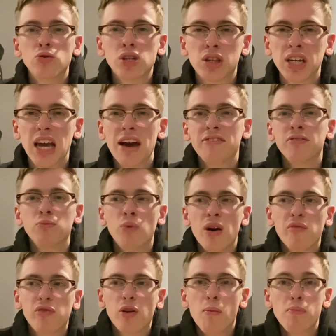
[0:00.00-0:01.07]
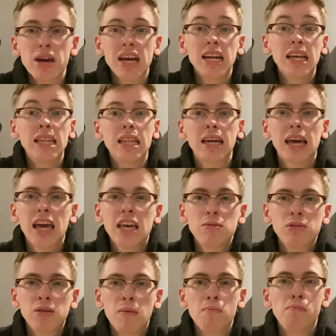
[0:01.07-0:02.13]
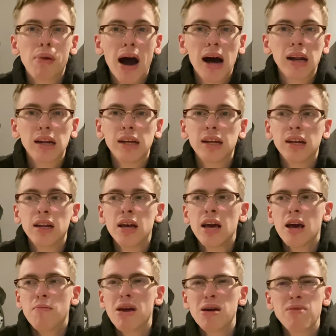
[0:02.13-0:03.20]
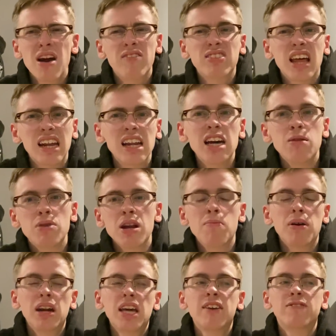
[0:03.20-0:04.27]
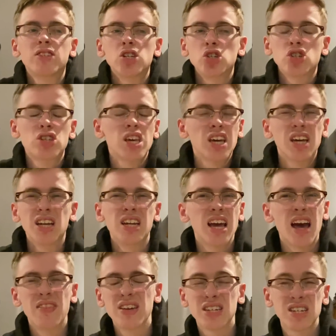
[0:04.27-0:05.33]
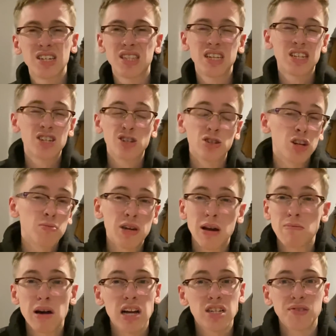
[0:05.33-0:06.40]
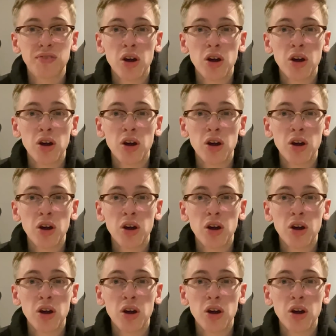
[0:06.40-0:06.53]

I think Everton went from being in the game and battling and maybe having that little bit of belief to just thinking, yeah, this is going to be a massive